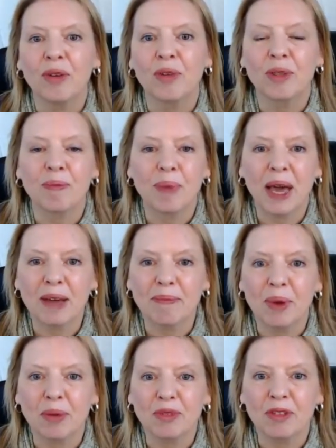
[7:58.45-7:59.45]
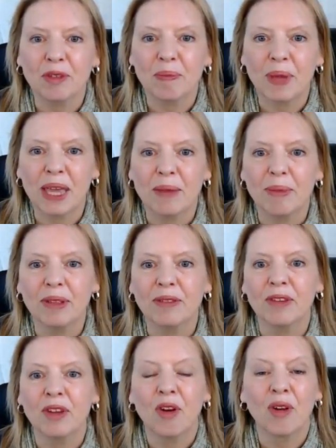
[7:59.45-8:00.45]
or the bank bounces a
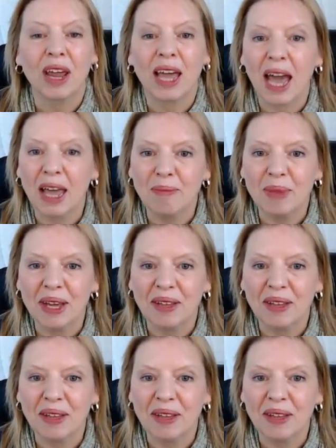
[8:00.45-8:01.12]
payment, or I can't make an